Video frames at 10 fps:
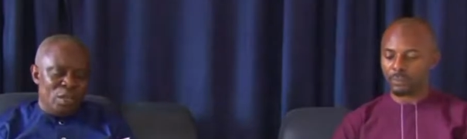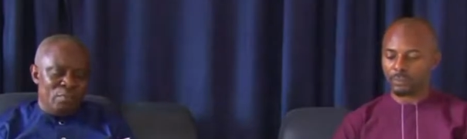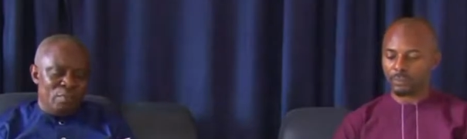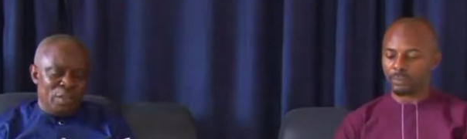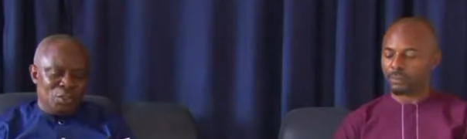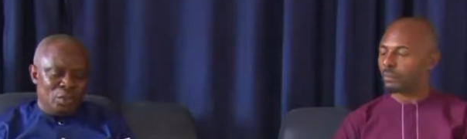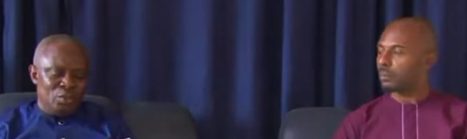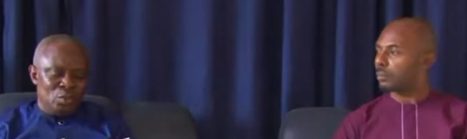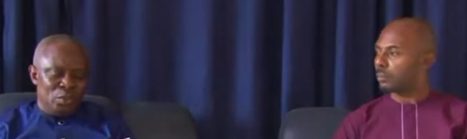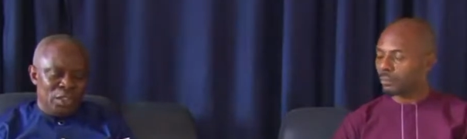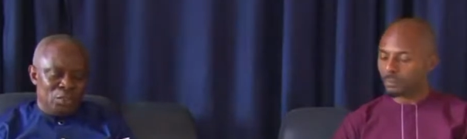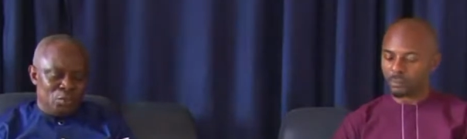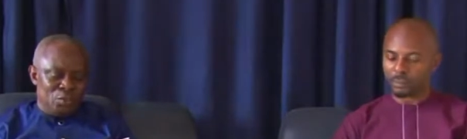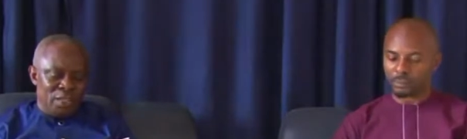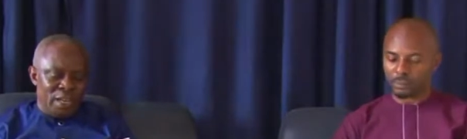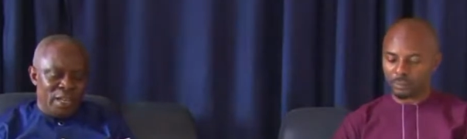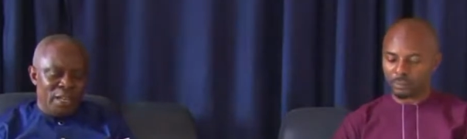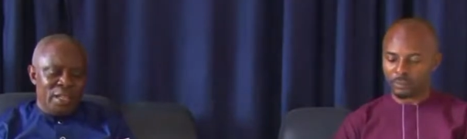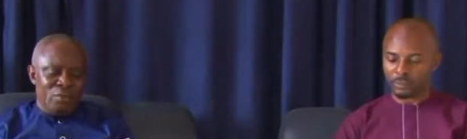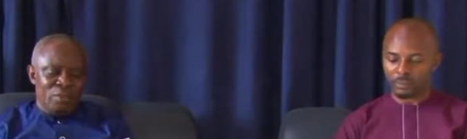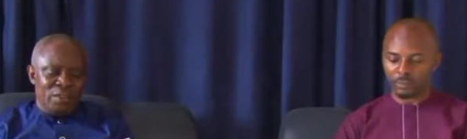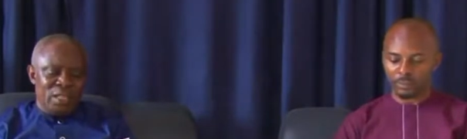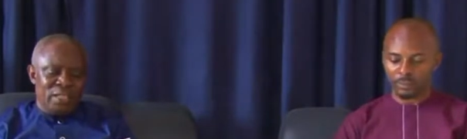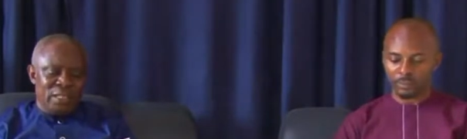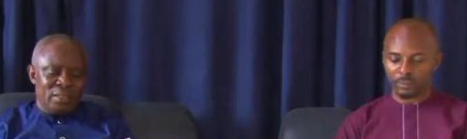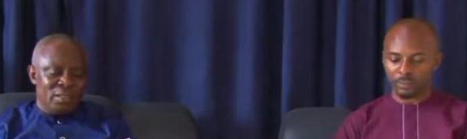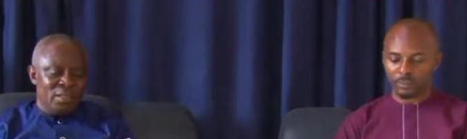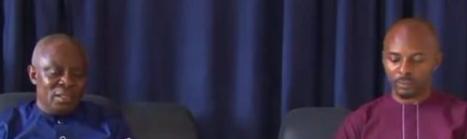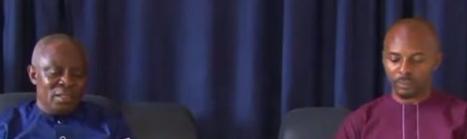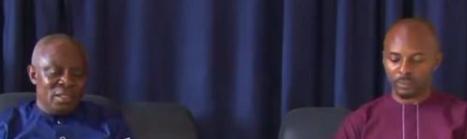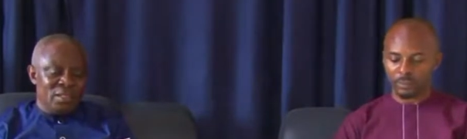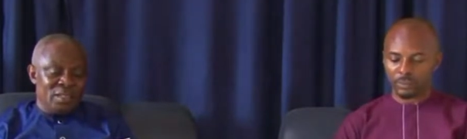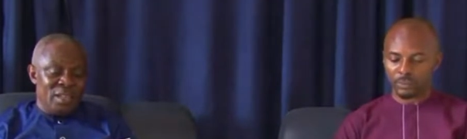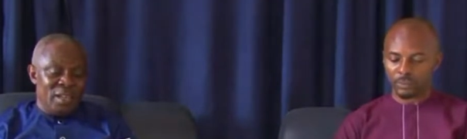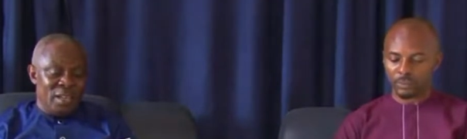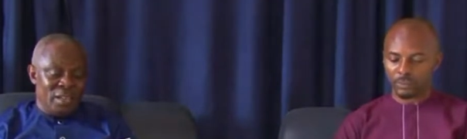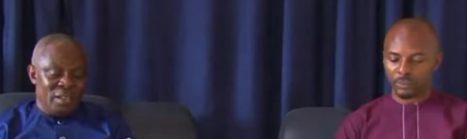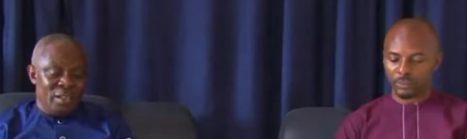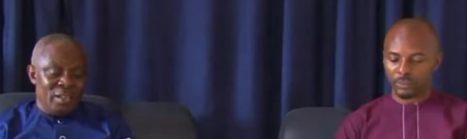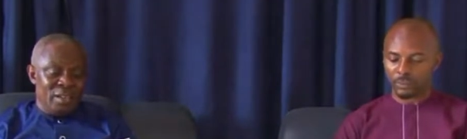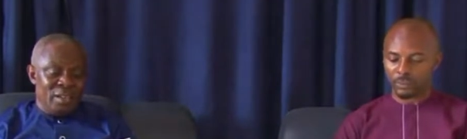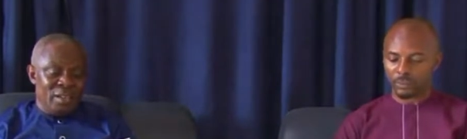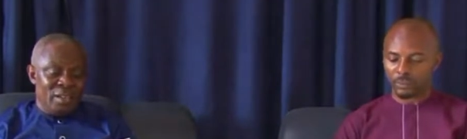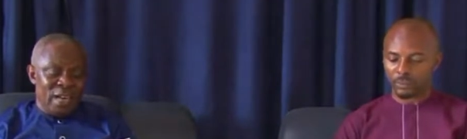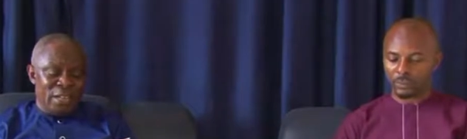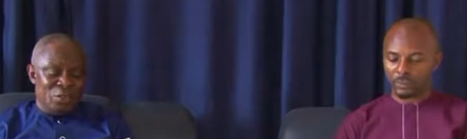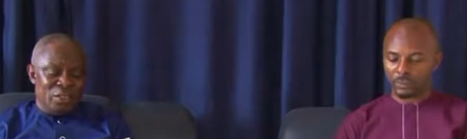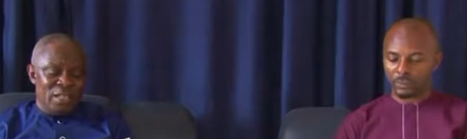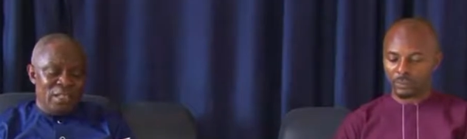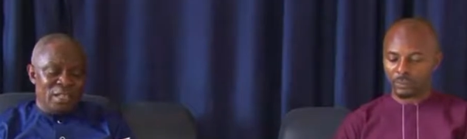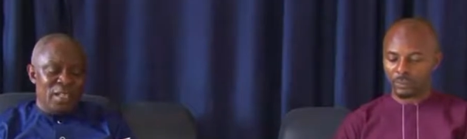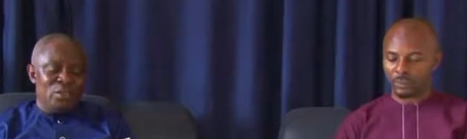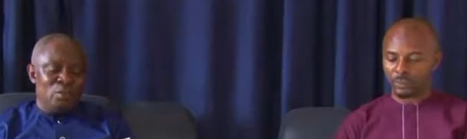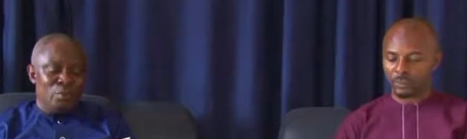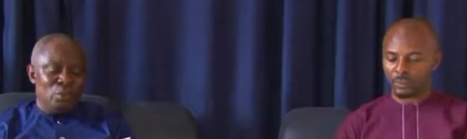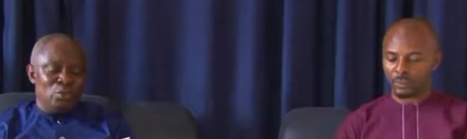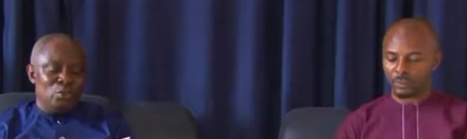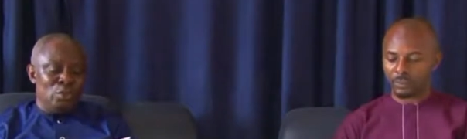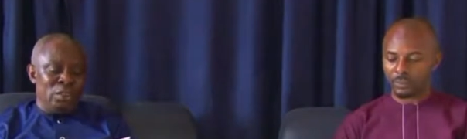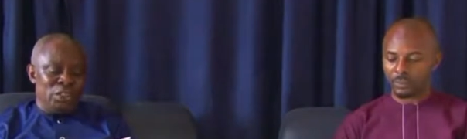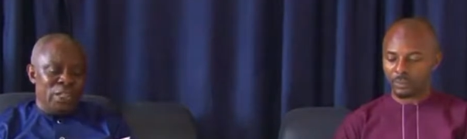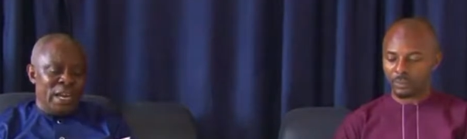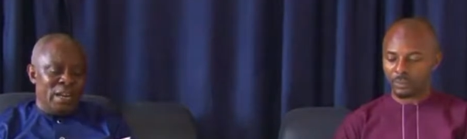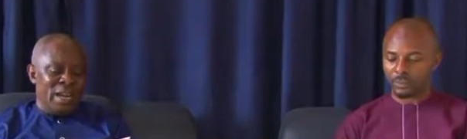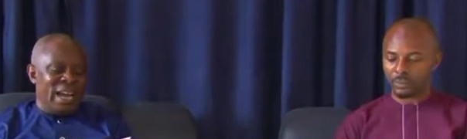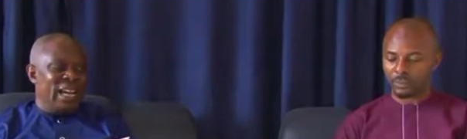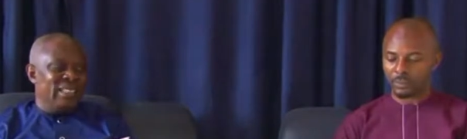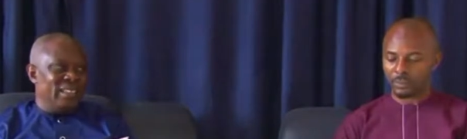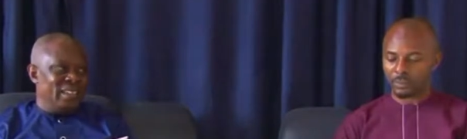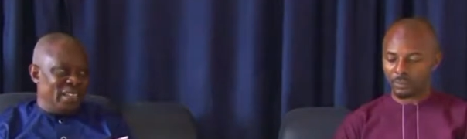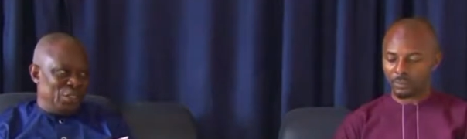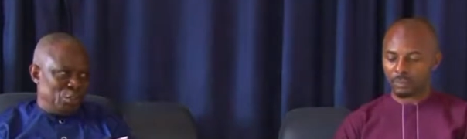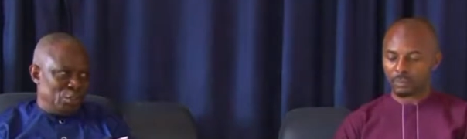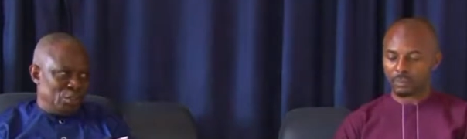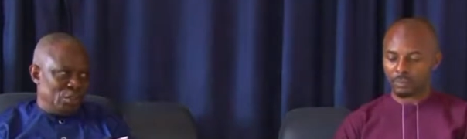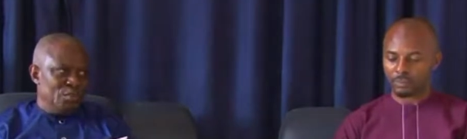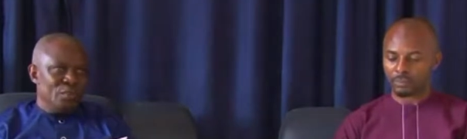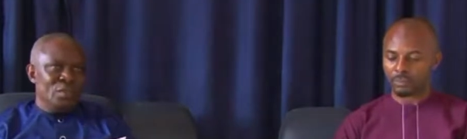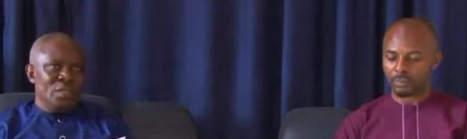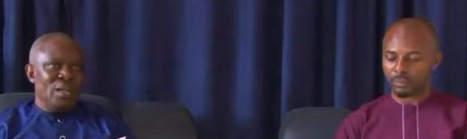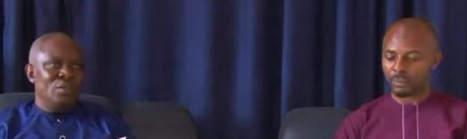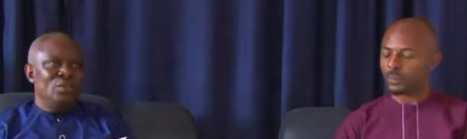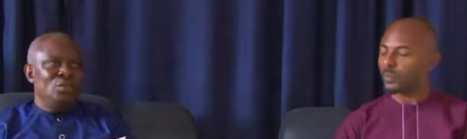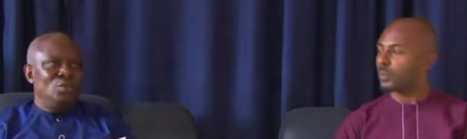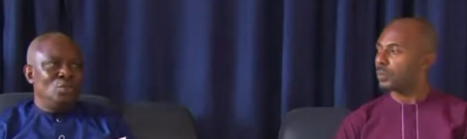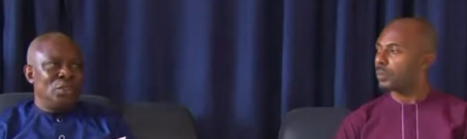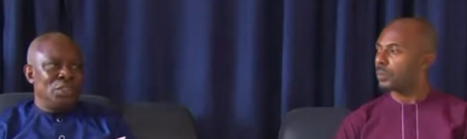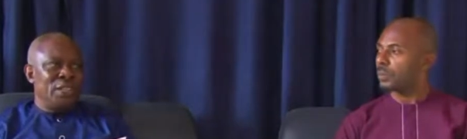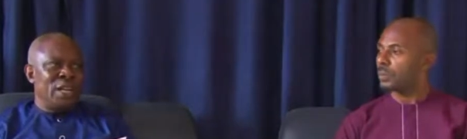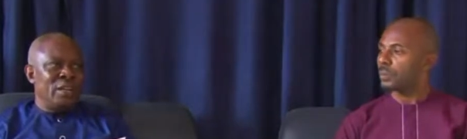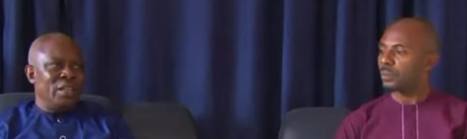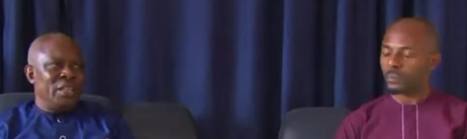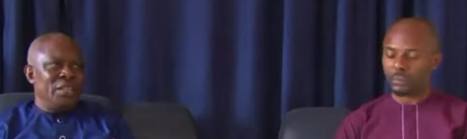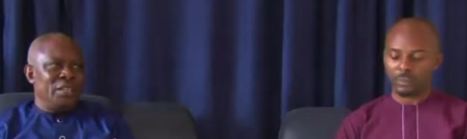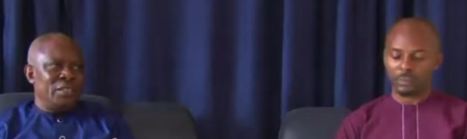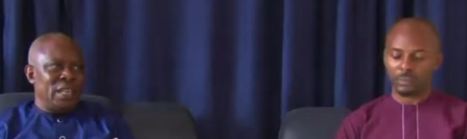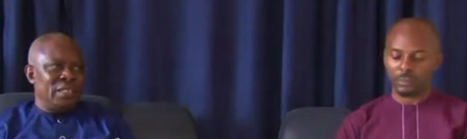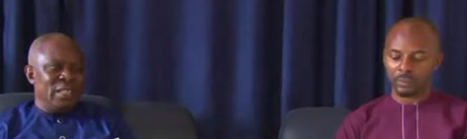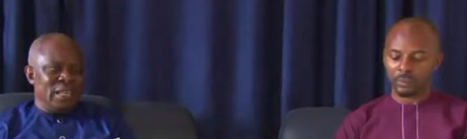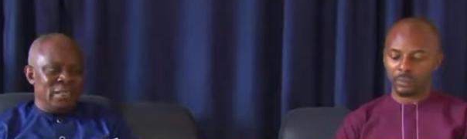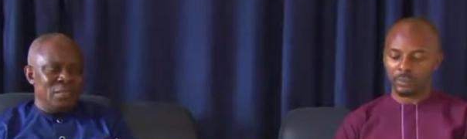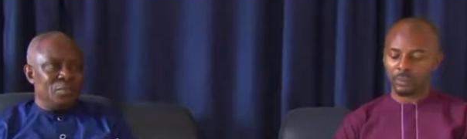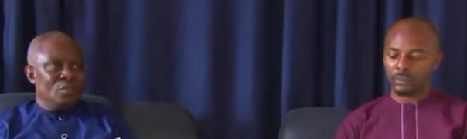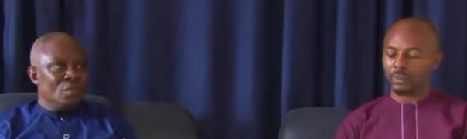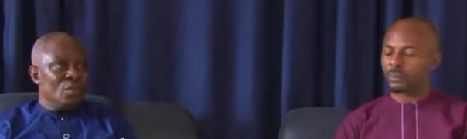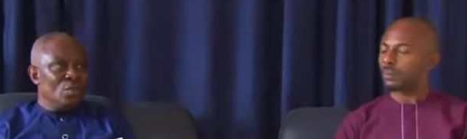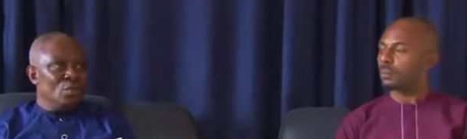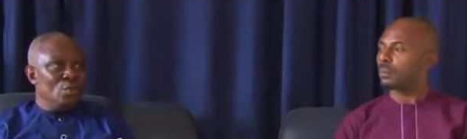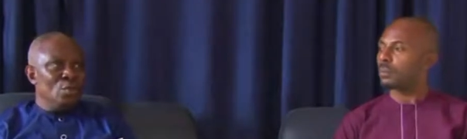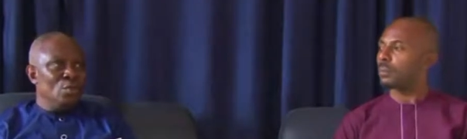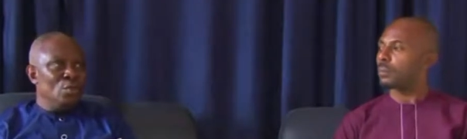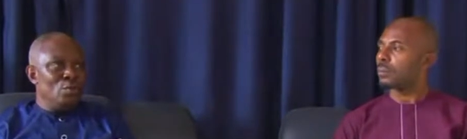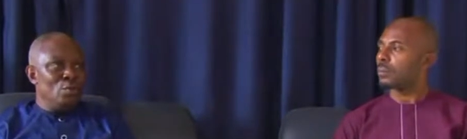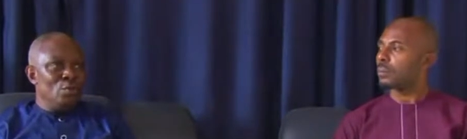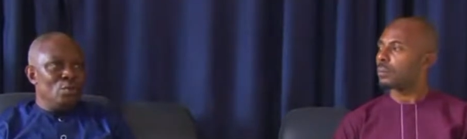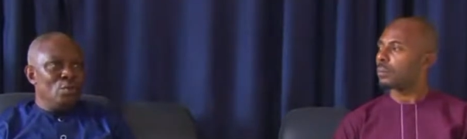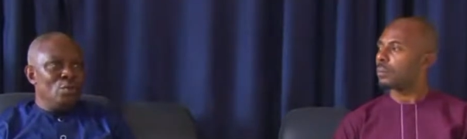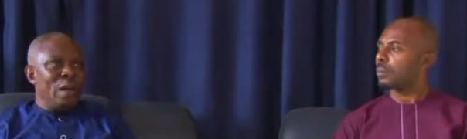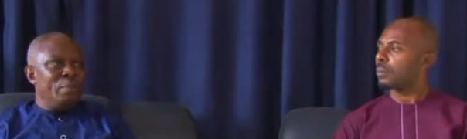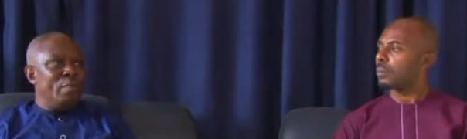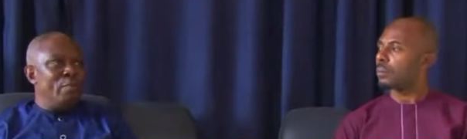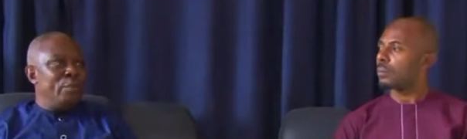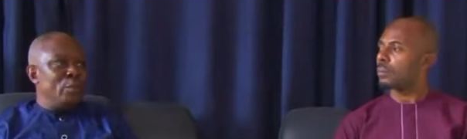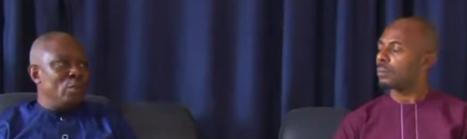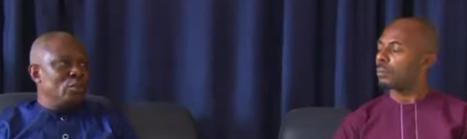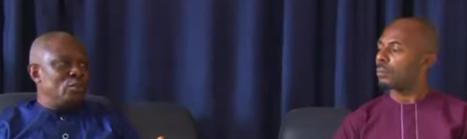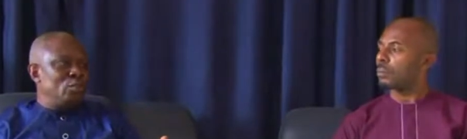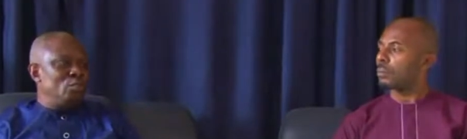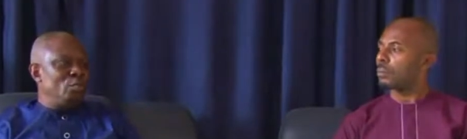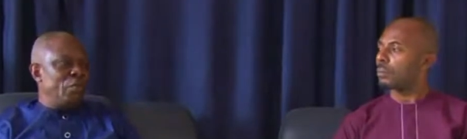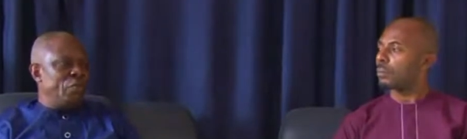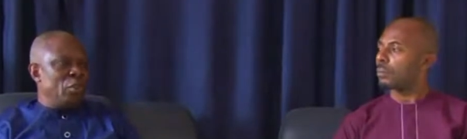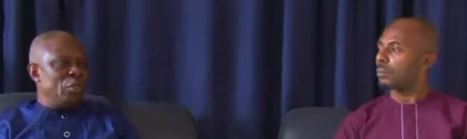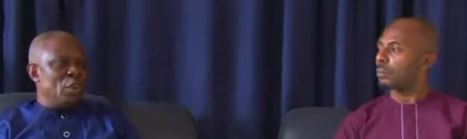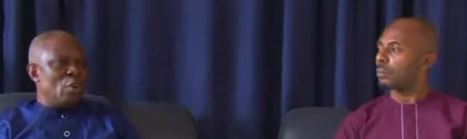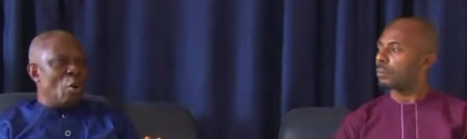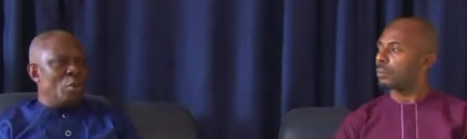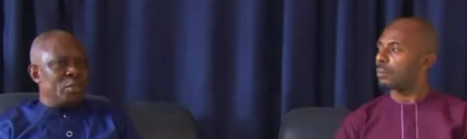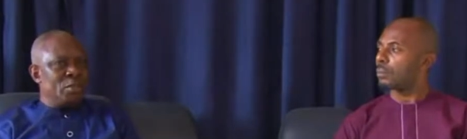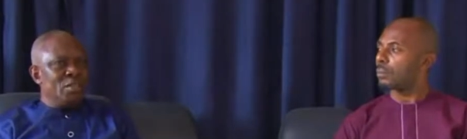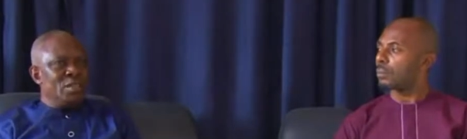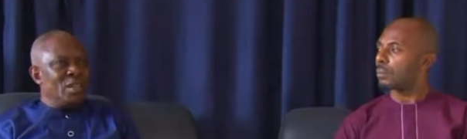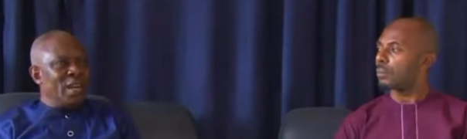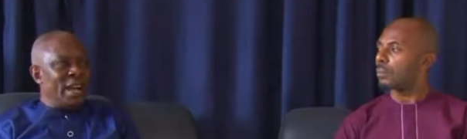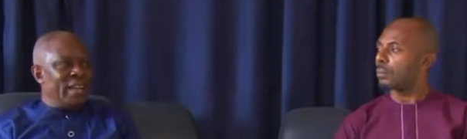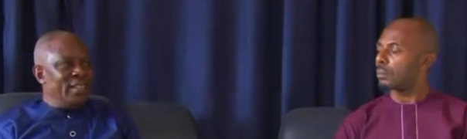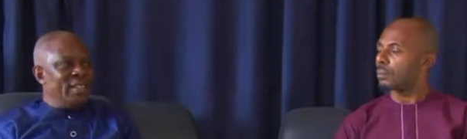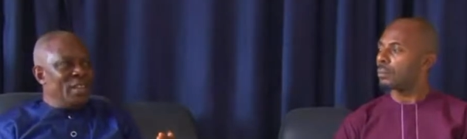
Speaker 1: we mentioned two issues here. We say that this uh, uh, righteousness is both judicial and gracious. Mm. Now, judicial in the sense that you you you have been brought before the court hmm. and